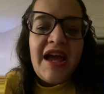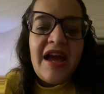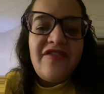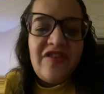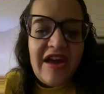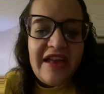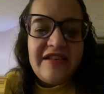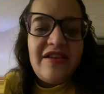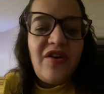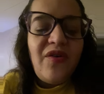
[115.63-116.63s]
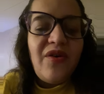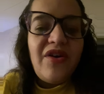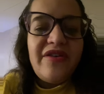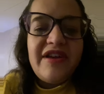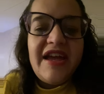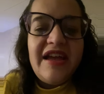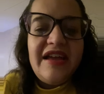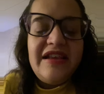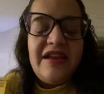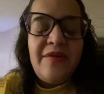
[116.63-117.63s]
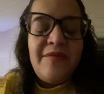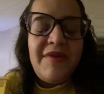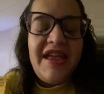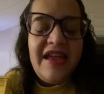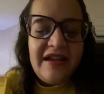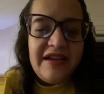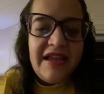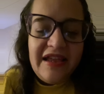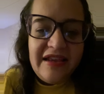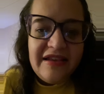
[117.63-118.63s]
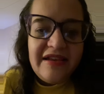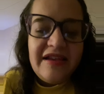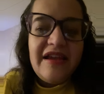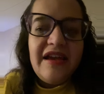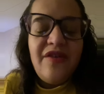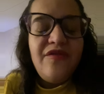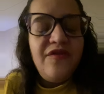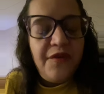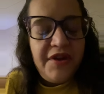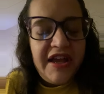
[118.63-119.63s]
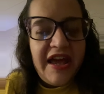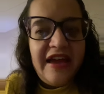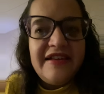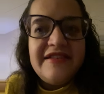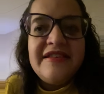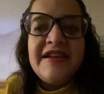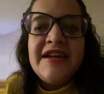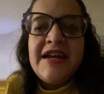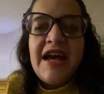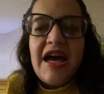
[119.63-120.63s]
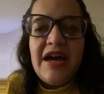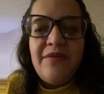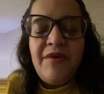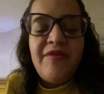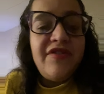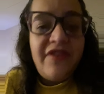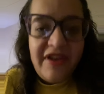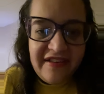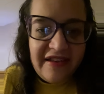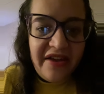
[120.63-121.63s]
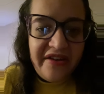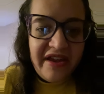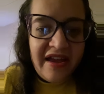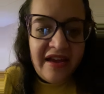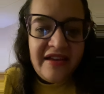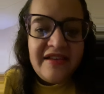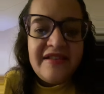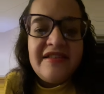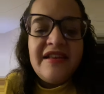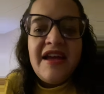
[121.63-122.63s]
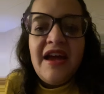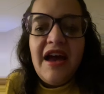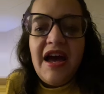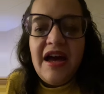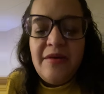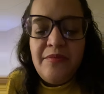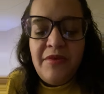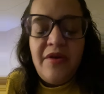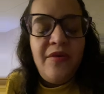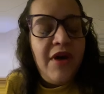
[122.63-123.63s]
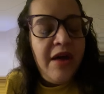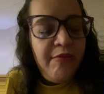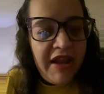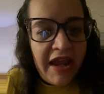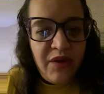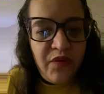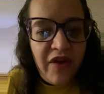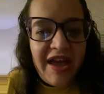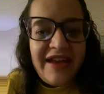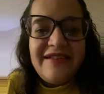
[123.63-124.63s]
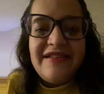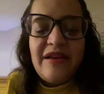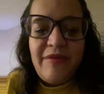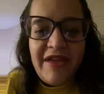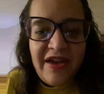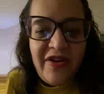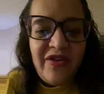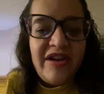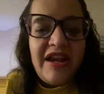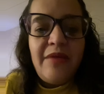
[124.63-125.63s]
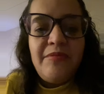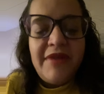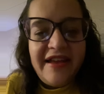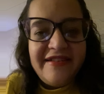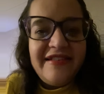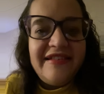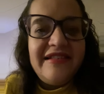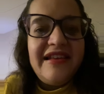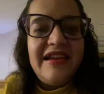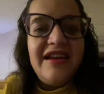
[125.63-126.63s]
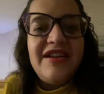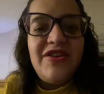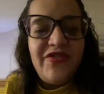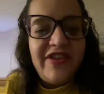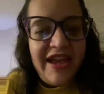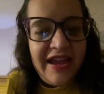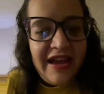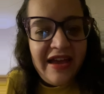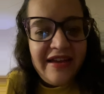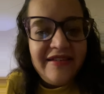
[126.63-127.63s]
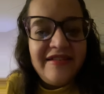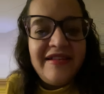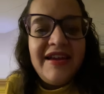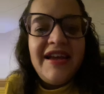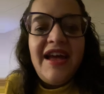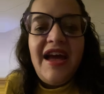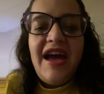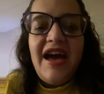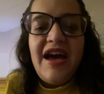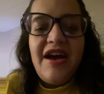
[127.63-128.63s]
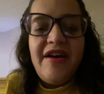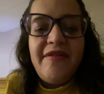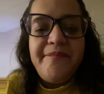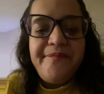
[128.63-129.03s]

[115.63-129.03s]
As you guys know, Hurricane Ian hit here in Florida, guys. It was very scary, guys. But I'm alive, guys. I'm here and I'm blessed to see a new day, guys. I